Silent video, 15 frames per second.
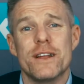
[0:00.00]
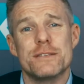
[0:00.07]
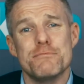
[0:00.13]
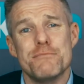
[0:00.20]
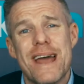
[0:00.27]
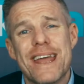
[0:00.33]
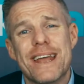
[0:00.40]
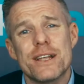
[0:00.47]
It's
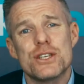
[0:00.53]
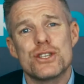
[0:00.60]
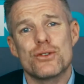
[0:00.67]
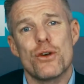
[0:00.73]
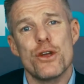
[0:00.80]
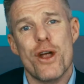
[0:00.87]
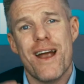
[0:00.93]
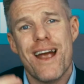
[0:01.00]
making
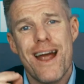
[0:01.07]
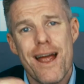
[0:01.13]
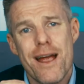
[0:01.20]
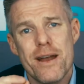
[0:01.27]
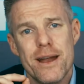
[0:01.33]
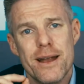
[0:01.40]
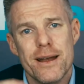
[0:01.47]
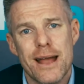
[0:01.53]
sure your
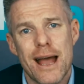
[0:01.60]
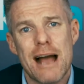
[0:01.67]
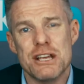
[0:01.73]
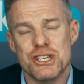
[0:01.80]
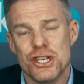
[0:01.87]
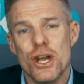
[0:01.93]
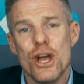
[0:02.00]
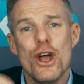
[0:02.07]
hard-earned
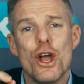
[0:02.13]
cash